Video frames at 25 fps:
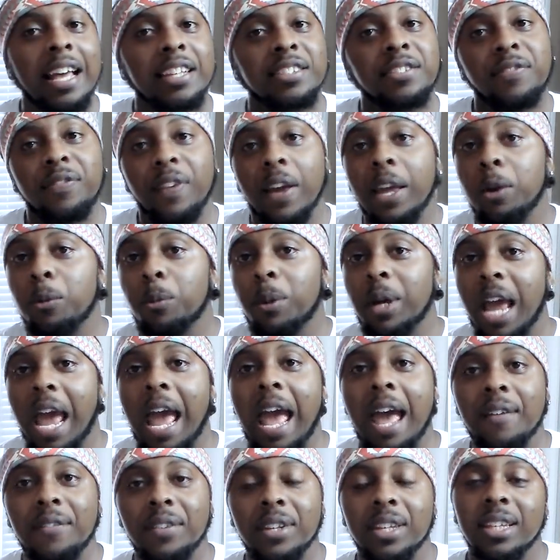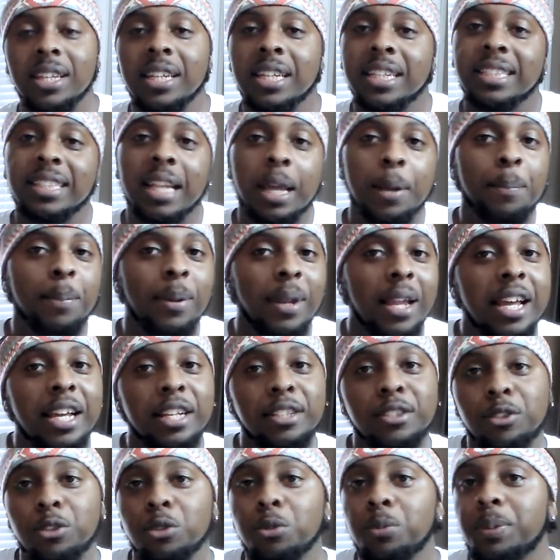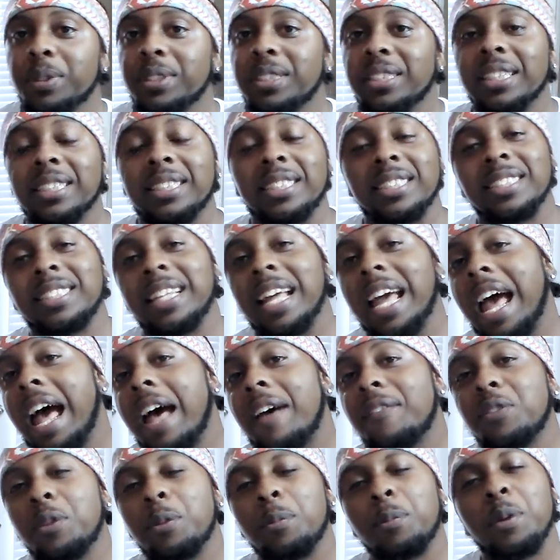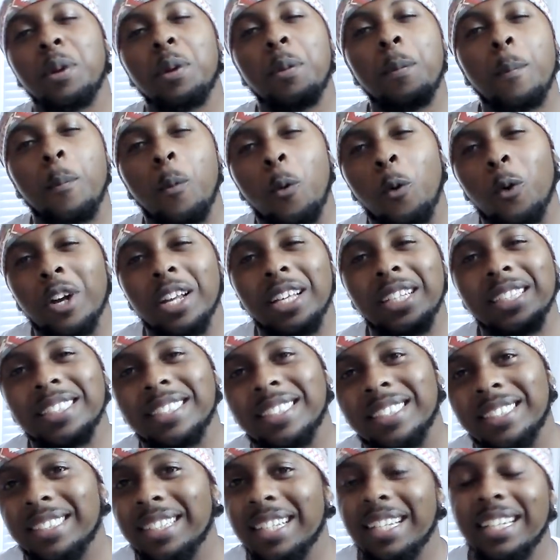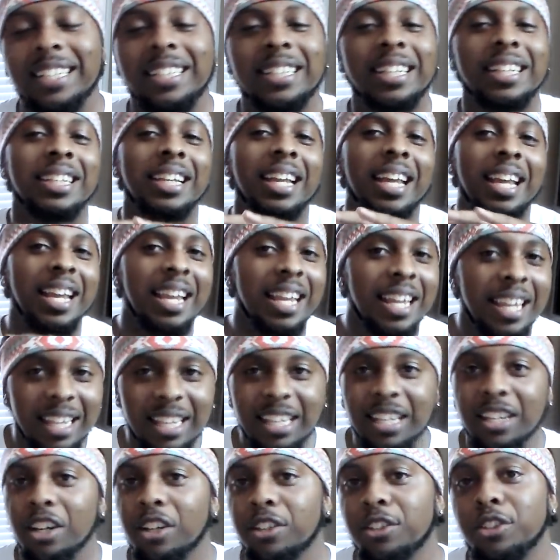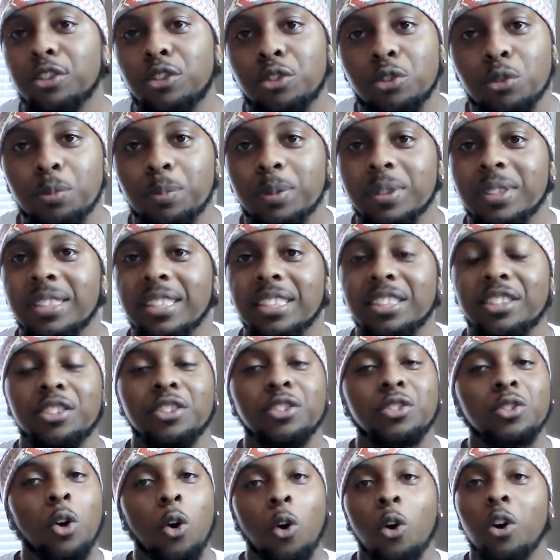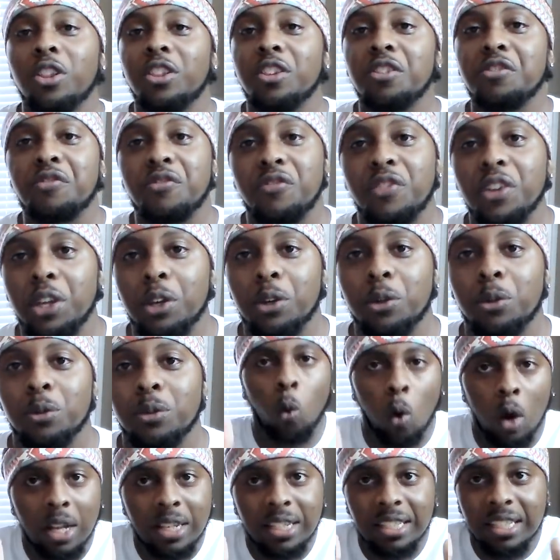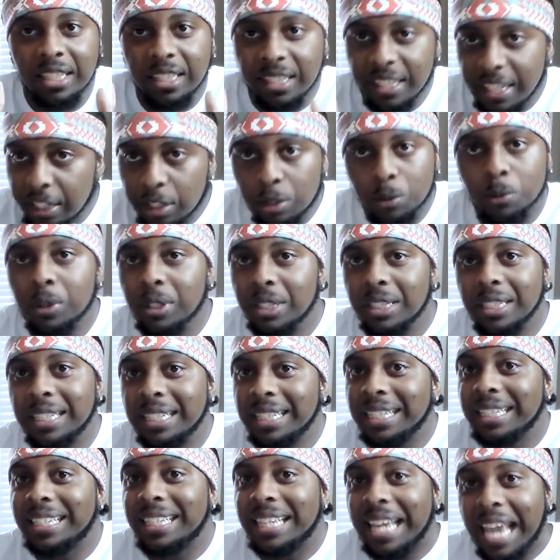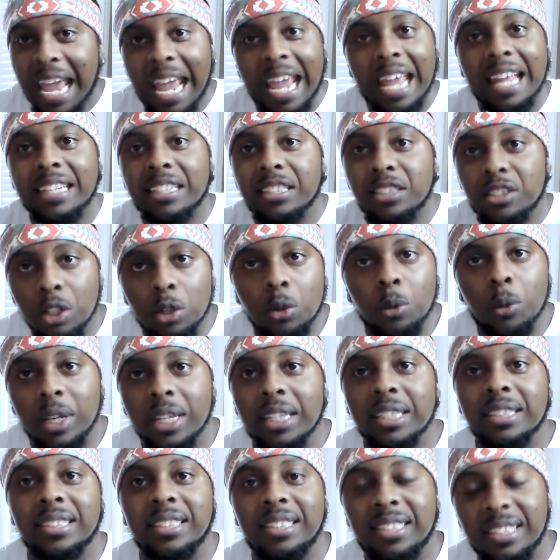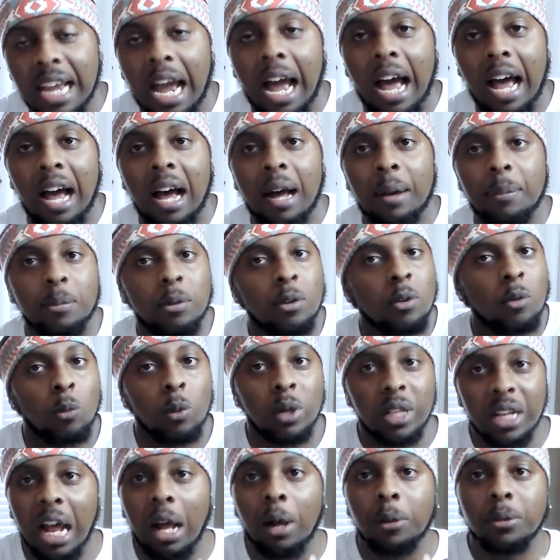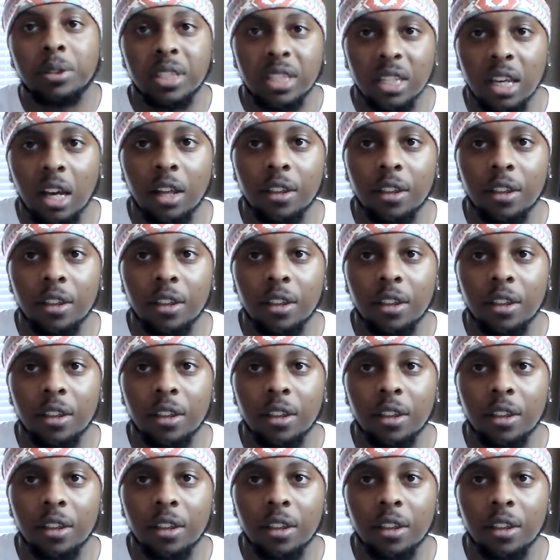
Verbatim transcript: As fate would have it, they played two positions that have to be more in sync than any other two positions on the field. One literally can't do his job without the